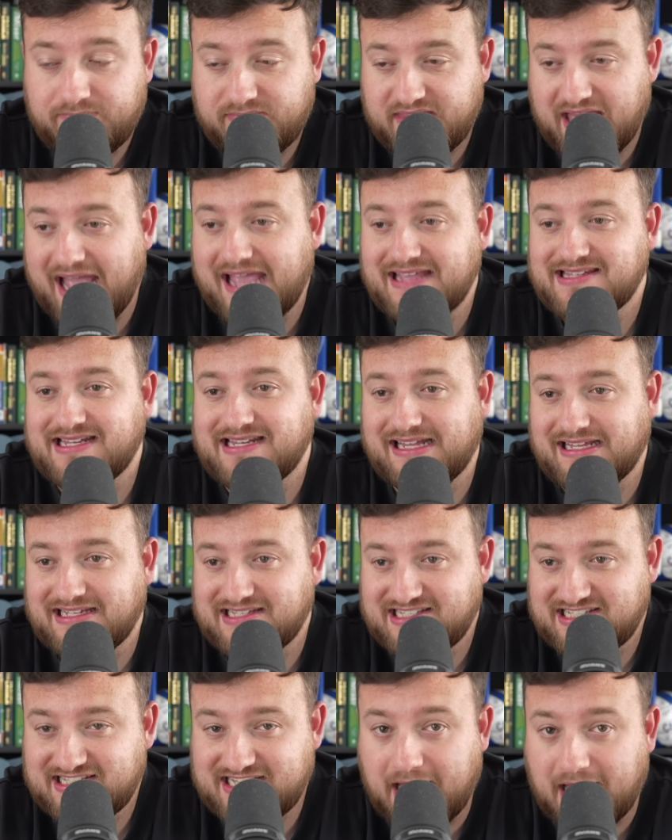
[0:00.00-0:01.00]
That is an
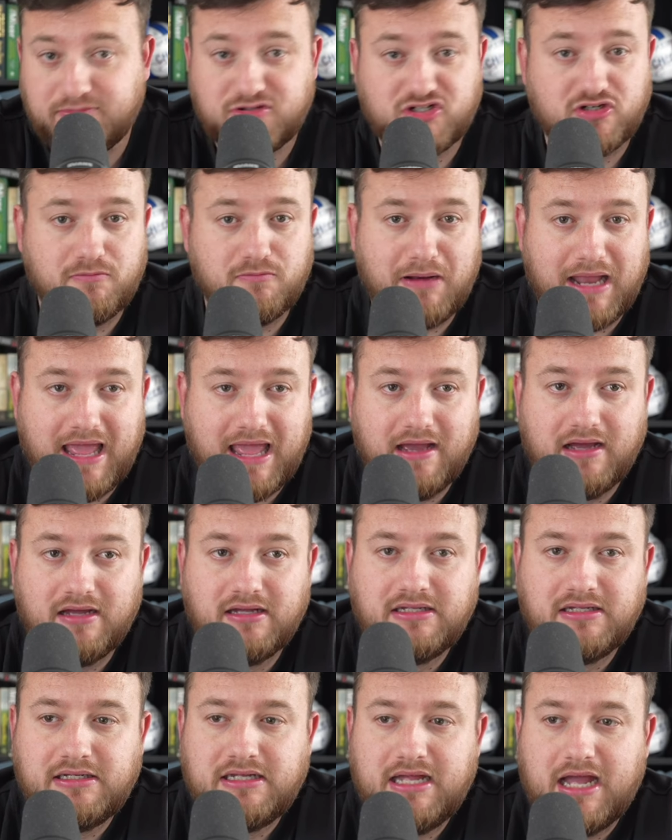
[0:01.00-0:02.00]
exceptional player.
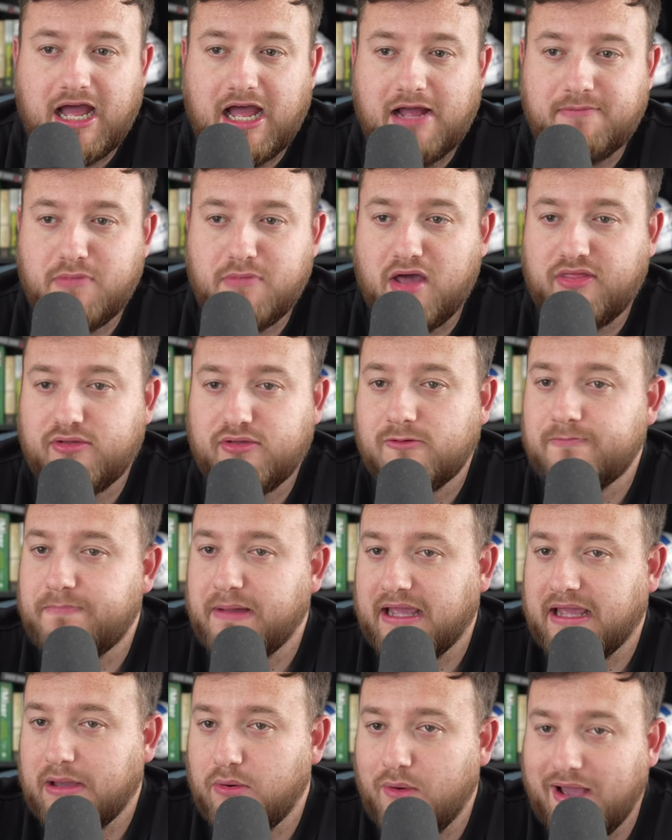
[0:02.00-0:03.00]
I thought
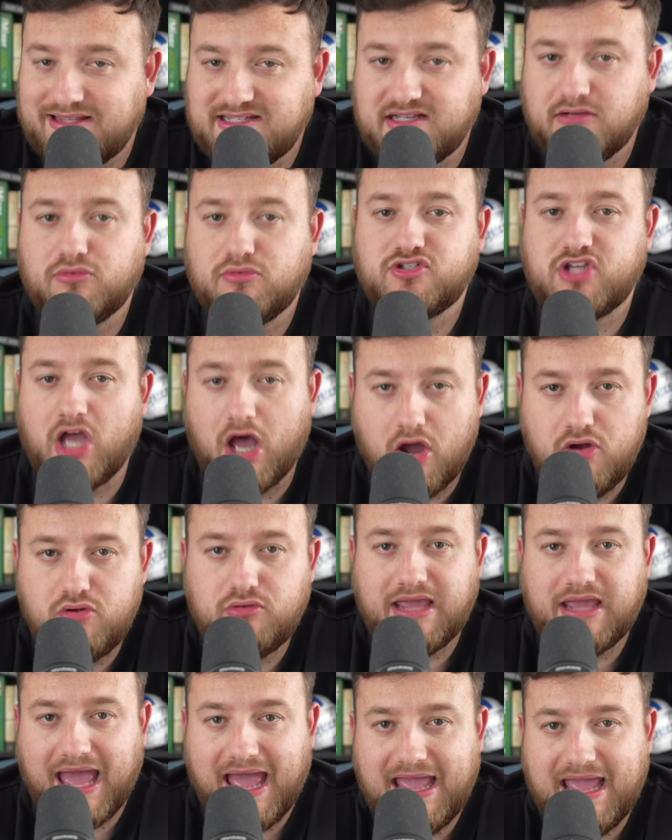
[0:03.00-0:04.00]
Paqueta was
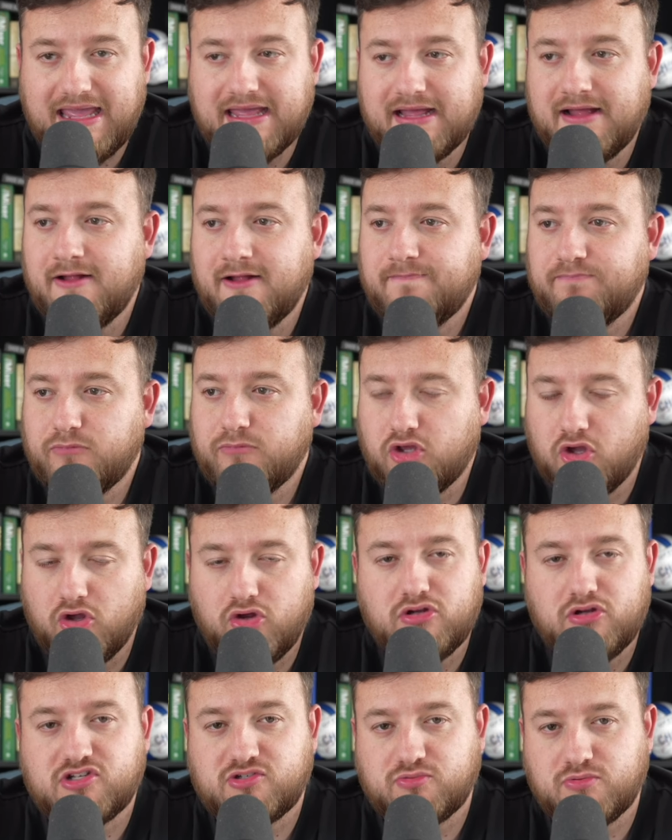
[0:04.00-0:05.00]
okay.
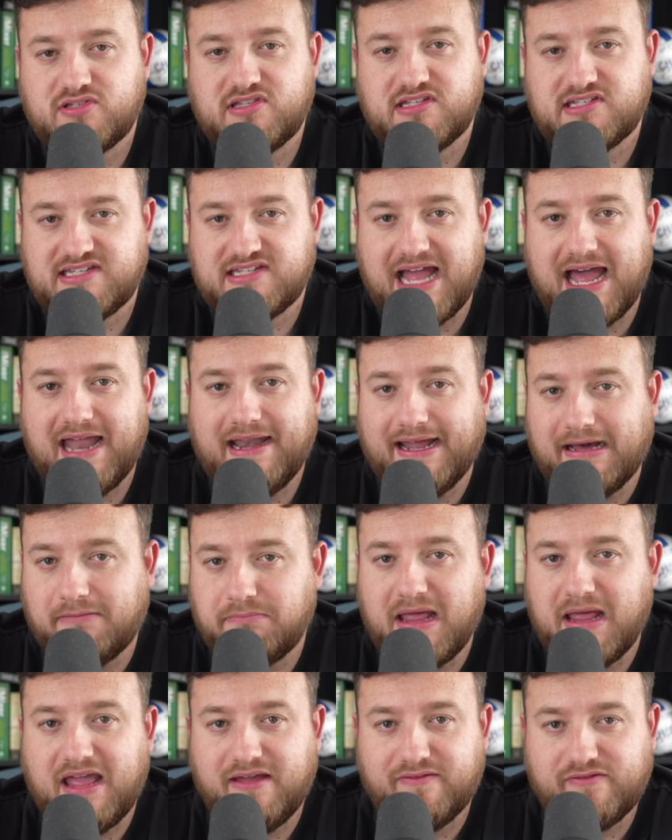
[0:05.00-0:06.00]
Kudus was the standout
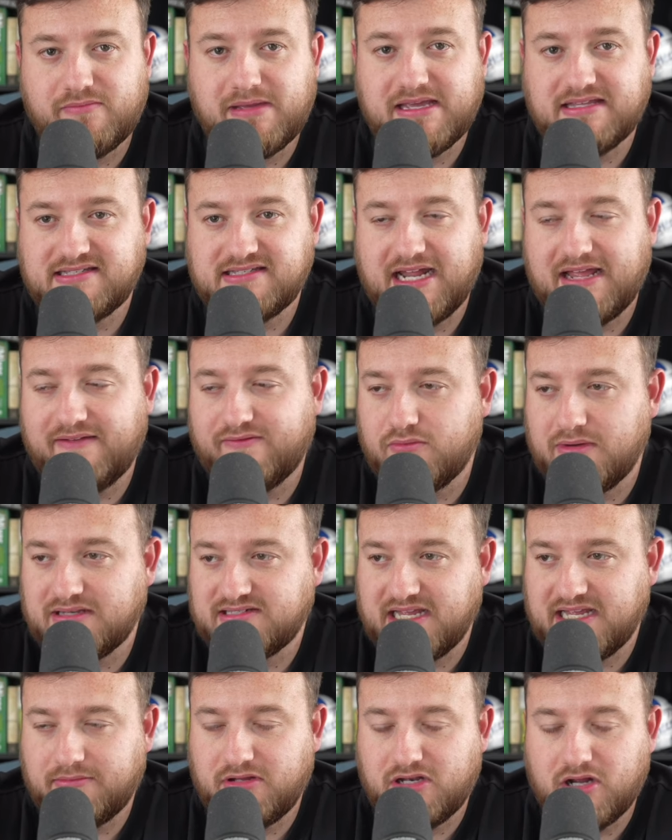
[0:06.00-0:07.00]
player for me today for
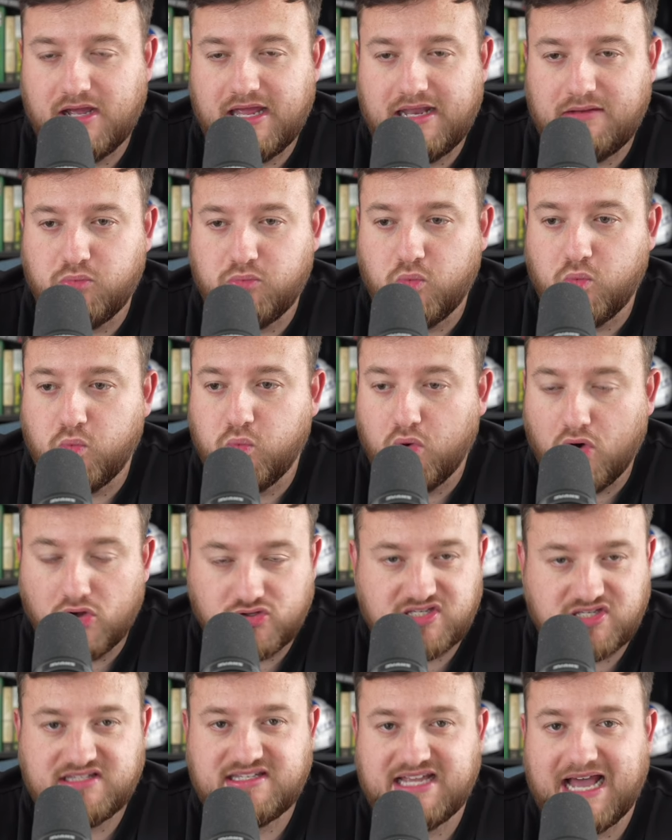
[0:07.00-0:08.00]
West Ham United.
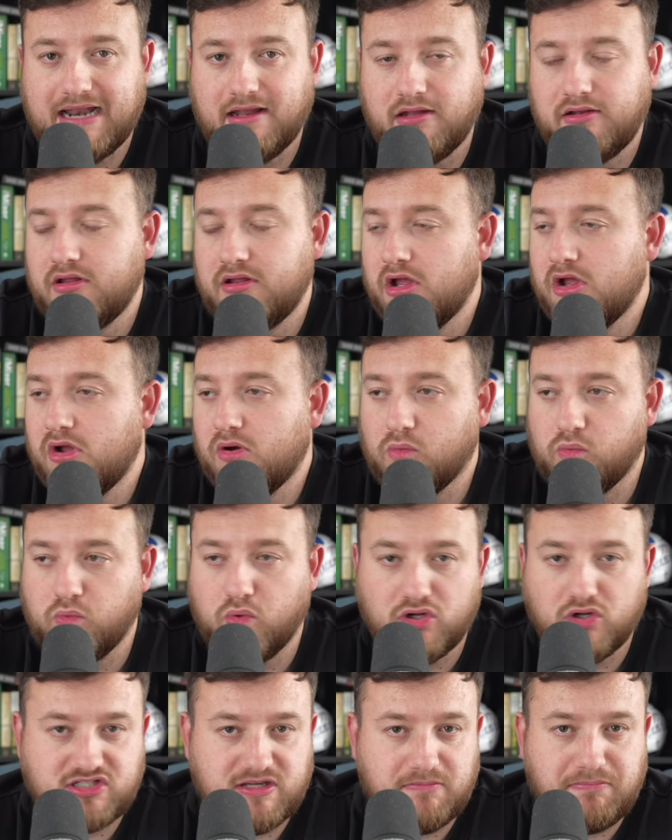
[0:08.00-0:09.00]
What a talent.
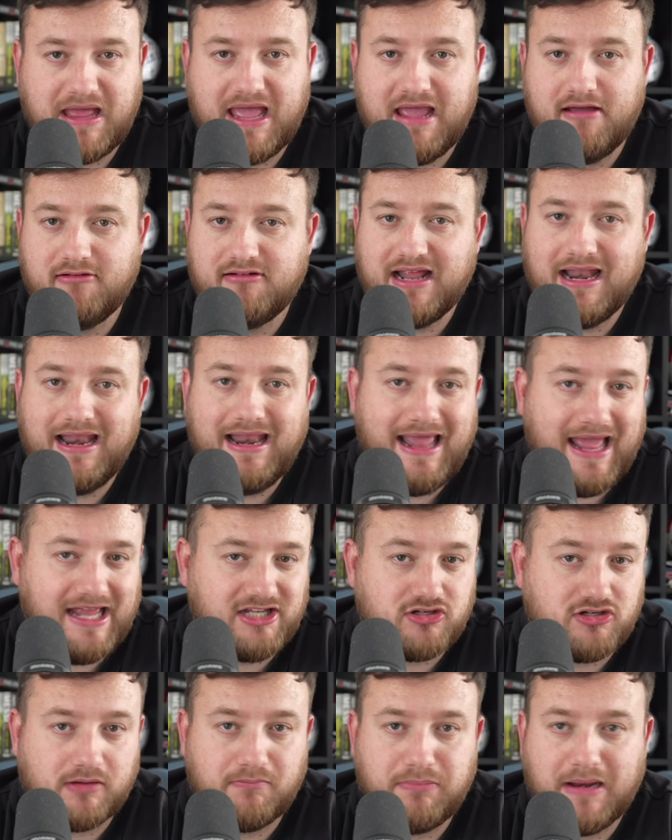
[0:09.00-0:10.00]
What a player. An
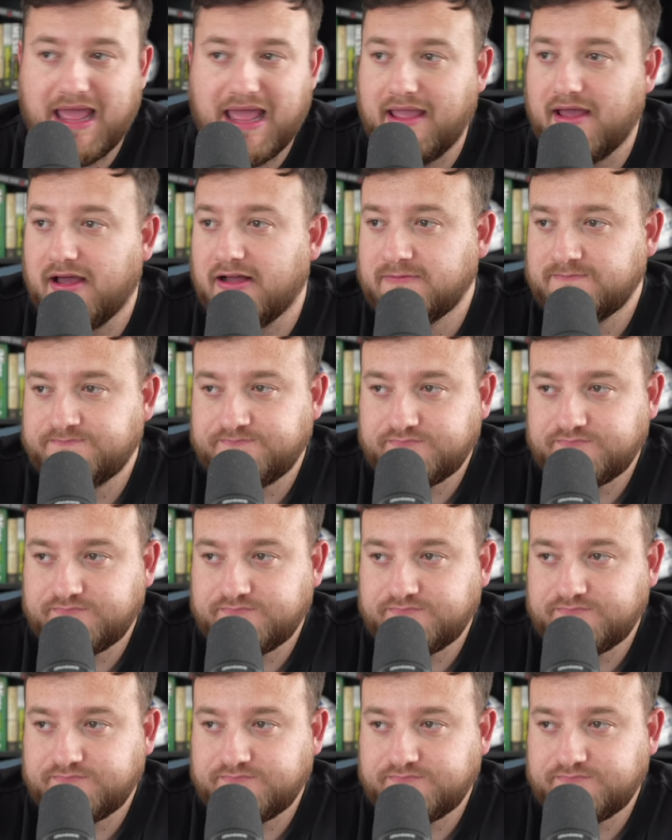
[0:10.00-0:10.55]
electric player.